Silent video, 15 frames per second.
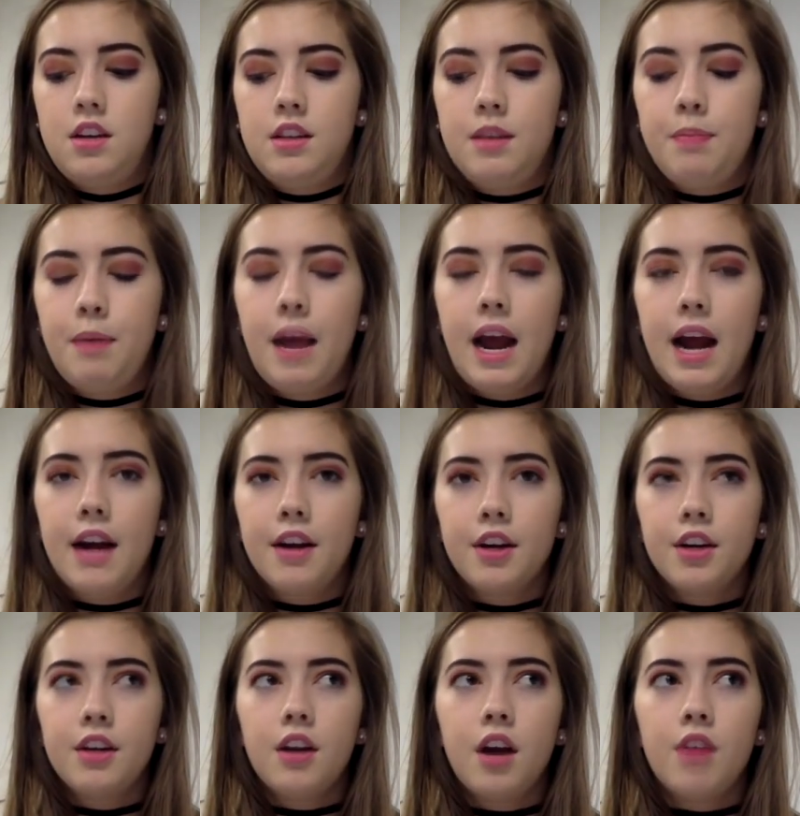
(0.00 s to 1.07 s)
the
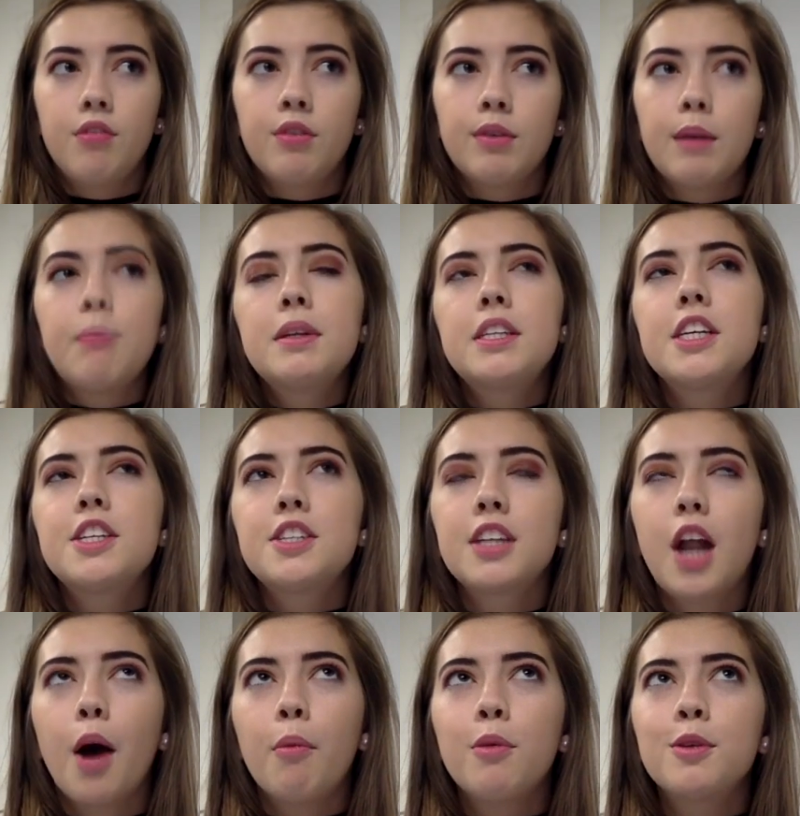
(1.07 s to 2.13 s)
pattern of the repetition
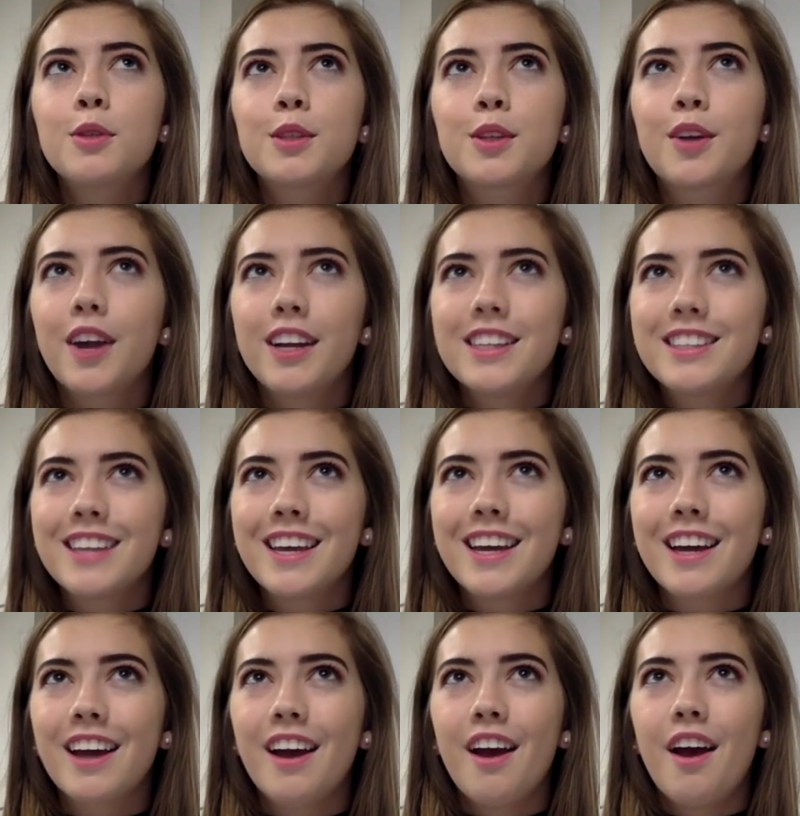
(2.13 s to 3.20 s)
almost creates,
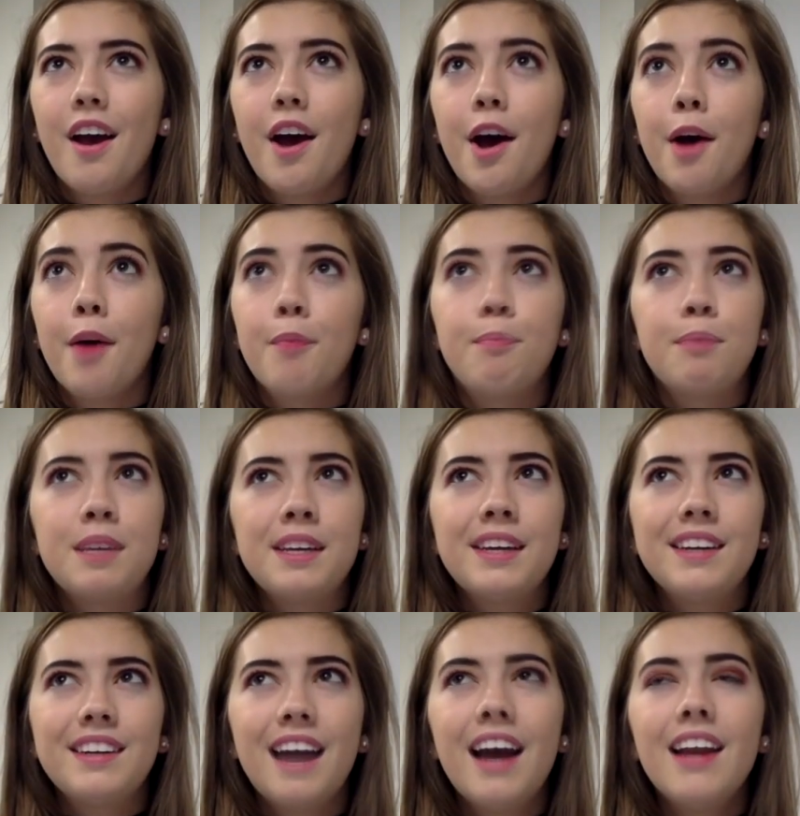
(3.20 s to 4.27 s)
like, a
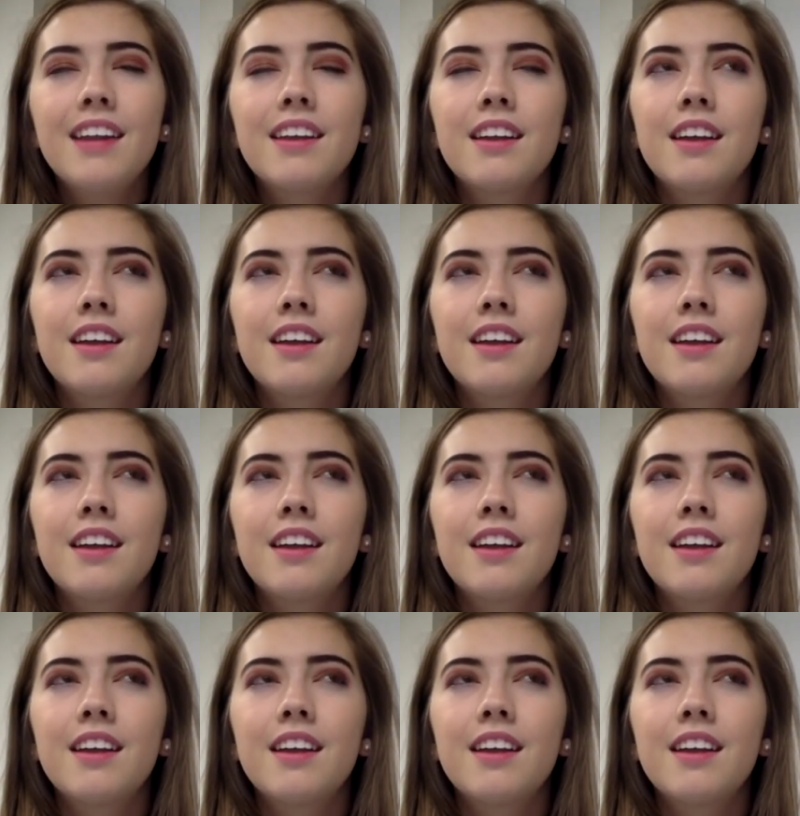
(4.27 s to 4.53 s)
beat, not